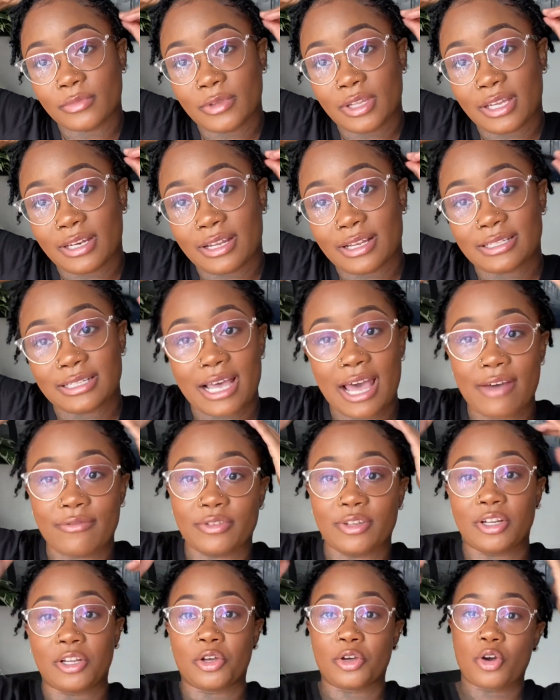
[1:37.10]
It doesn't have
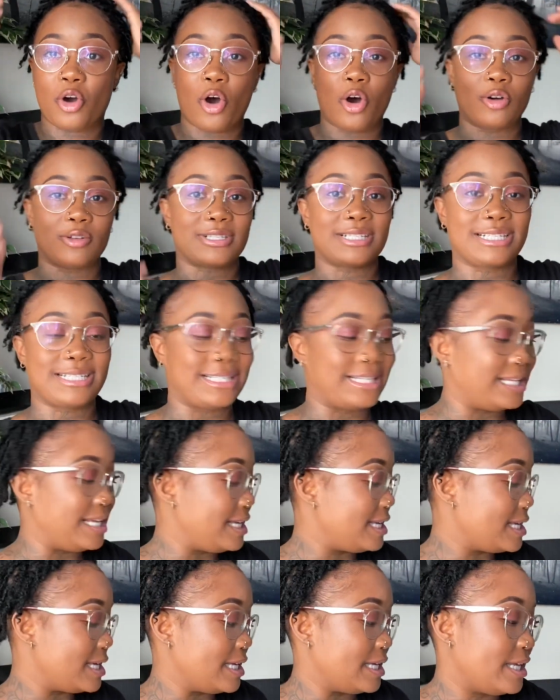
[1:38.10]
to look all sleek
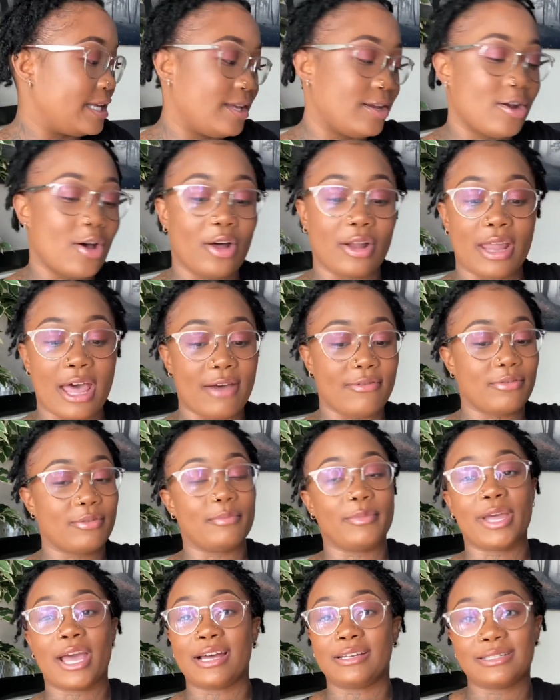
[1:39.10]
and all that for
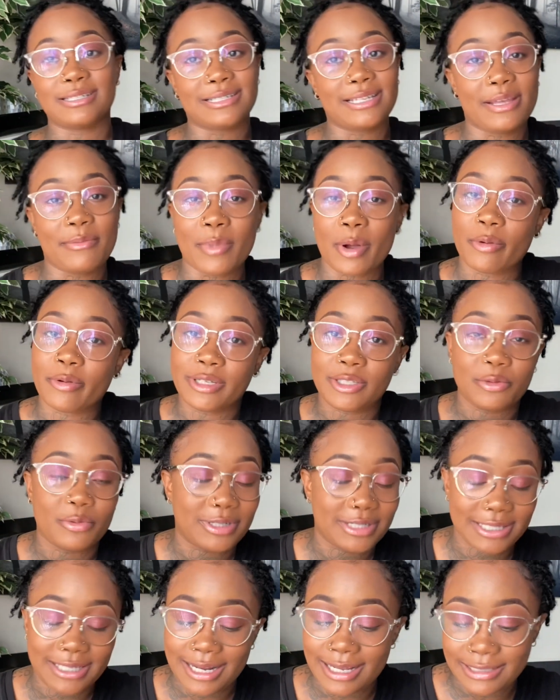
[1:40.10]
me. I just need my
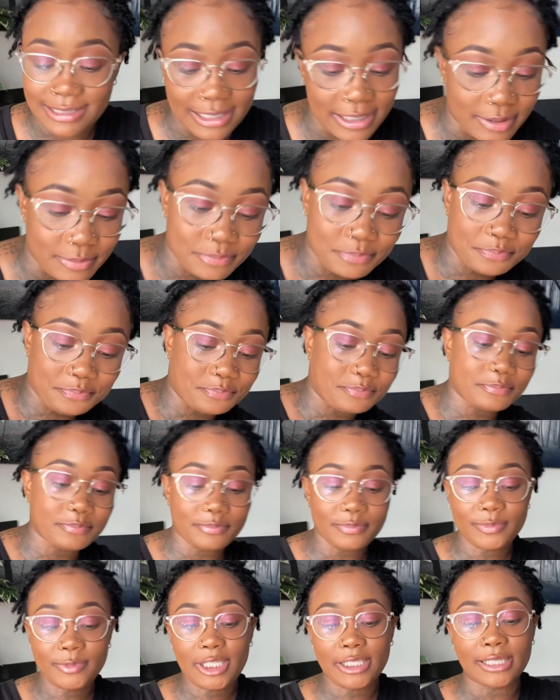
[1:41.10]
retwist and that's it.
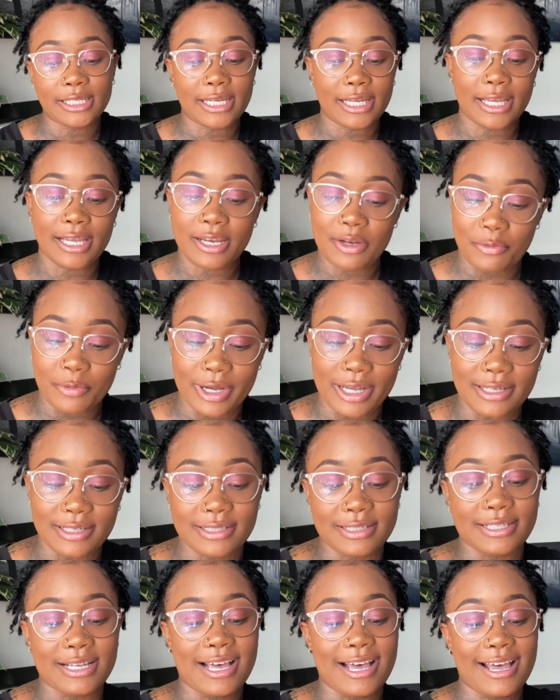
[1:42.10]

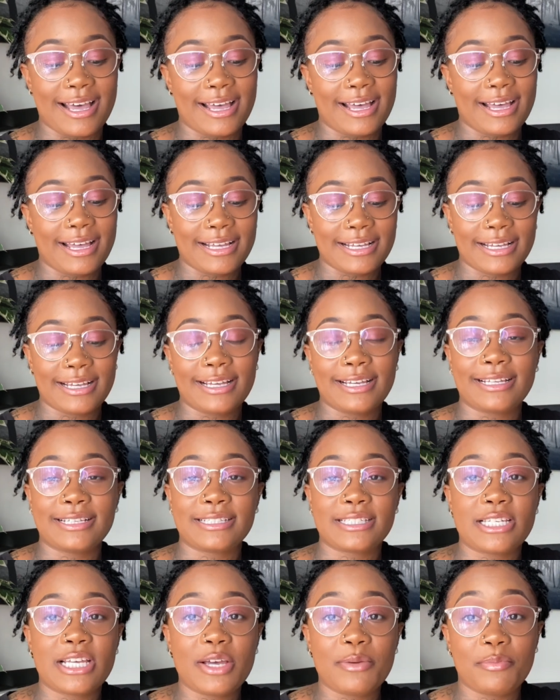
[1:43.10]
Anyways,
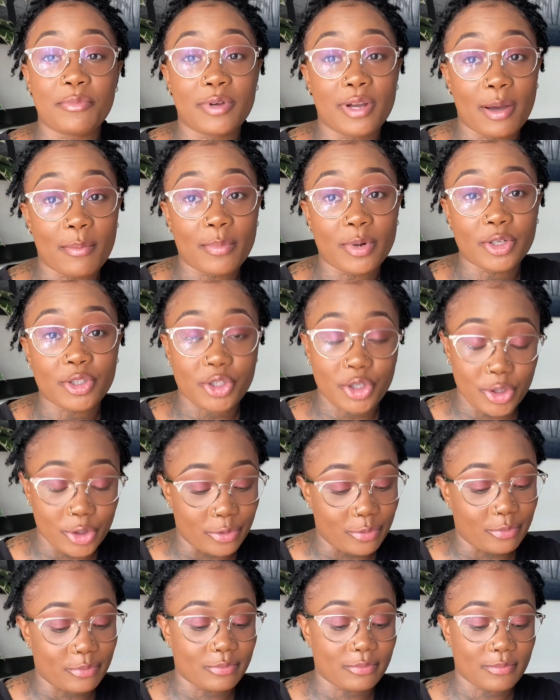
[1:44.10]
tip number 2,
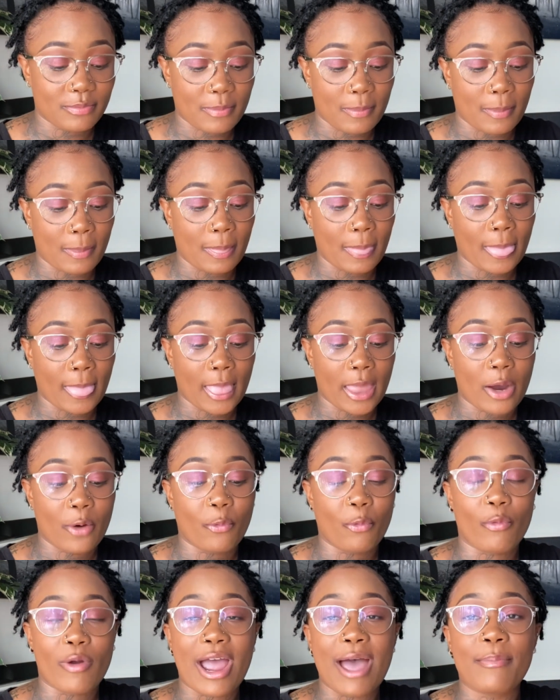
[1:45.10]

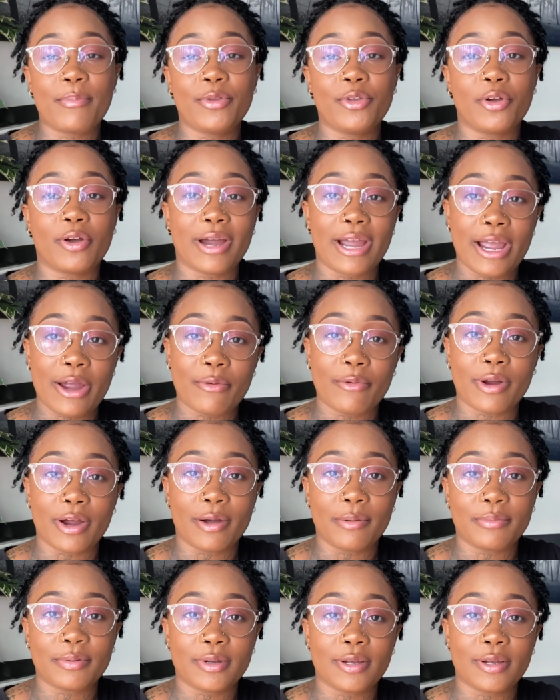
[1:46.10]
wrap your hair up.